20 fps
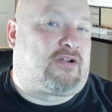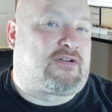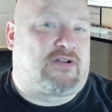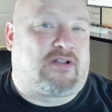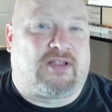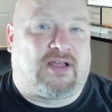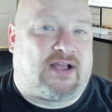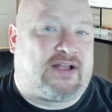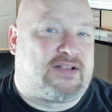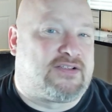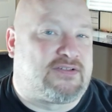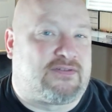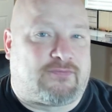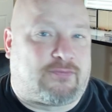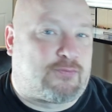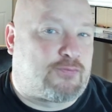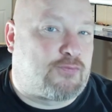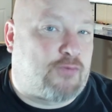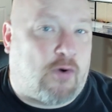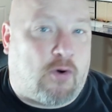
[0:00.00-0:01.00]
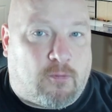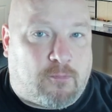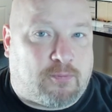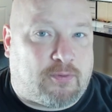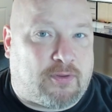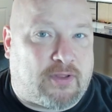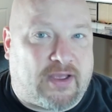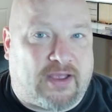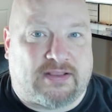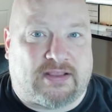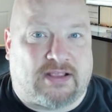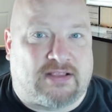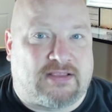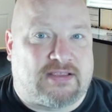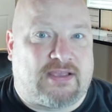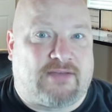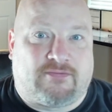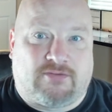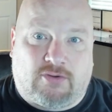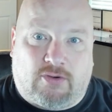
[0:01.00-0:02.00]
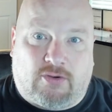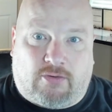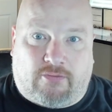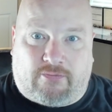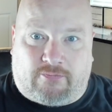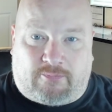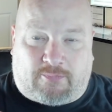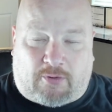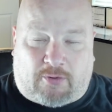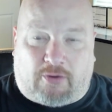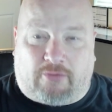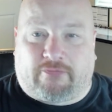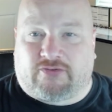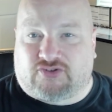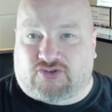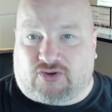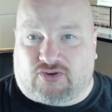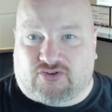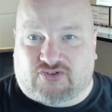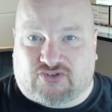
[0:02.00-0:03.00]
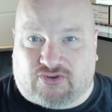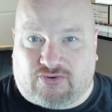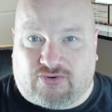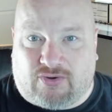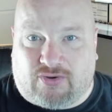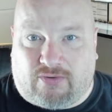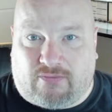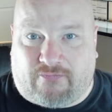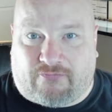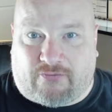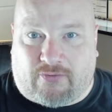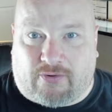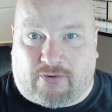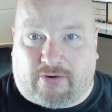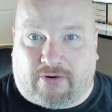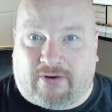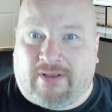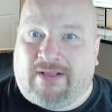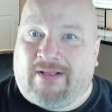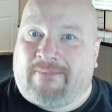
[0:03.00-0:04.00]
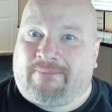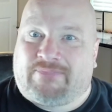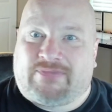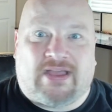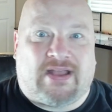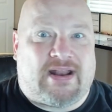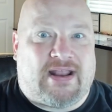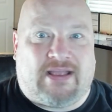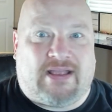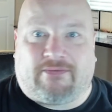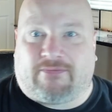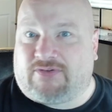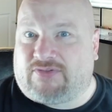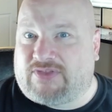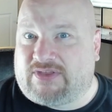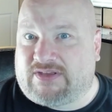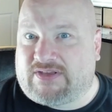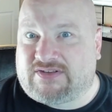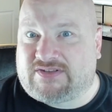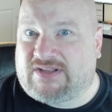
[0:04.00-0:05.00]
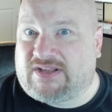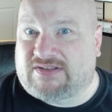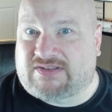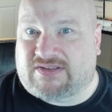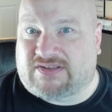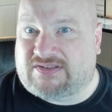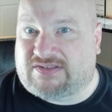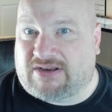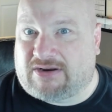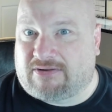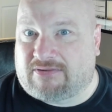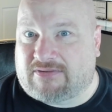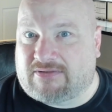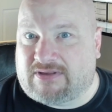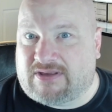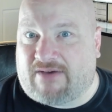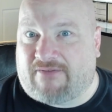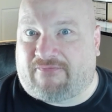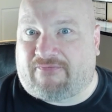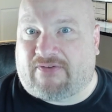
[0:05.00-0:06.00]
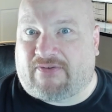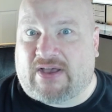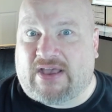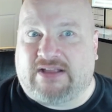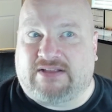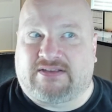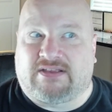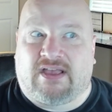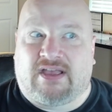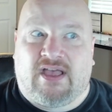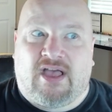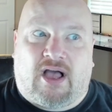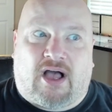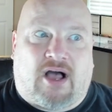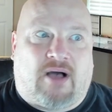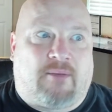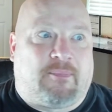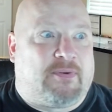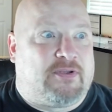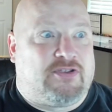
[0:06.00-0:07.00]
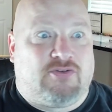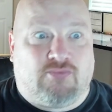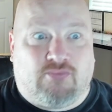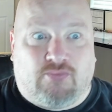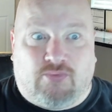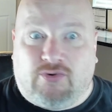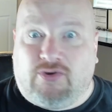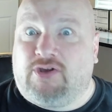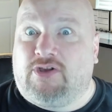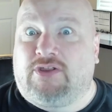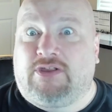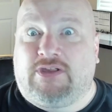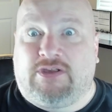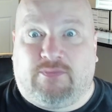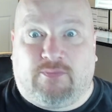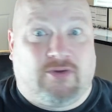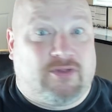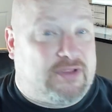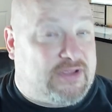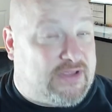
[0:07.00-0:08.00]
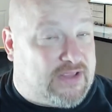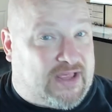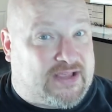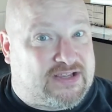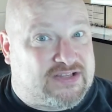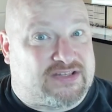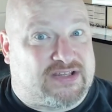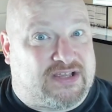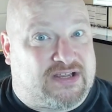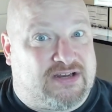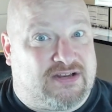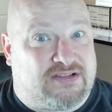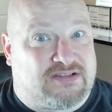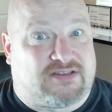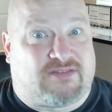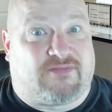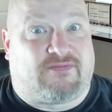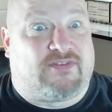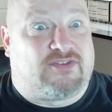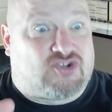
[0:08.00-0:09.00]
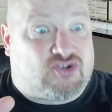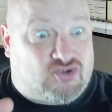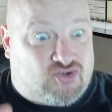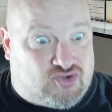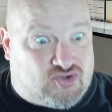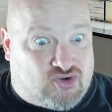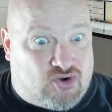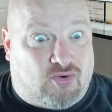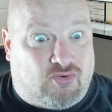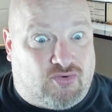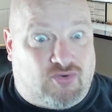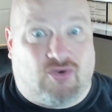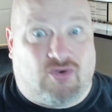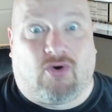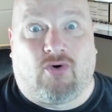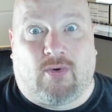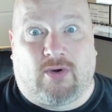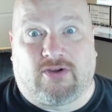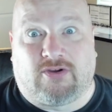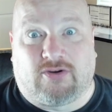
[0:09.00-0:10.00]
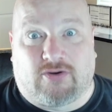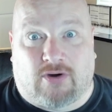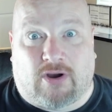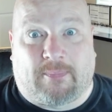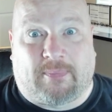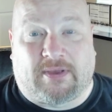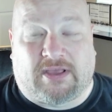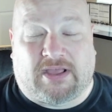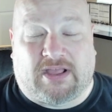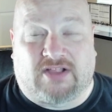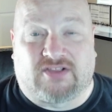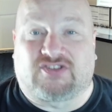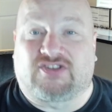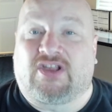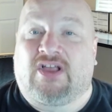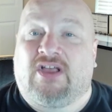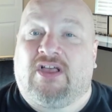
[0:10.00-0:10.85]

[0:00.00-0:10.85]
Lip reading: the lines of the role-playing that David Pulver is also known for. Not everything's necessarily a fight, but you really, really, like I said in this adventure, don't know what you're up against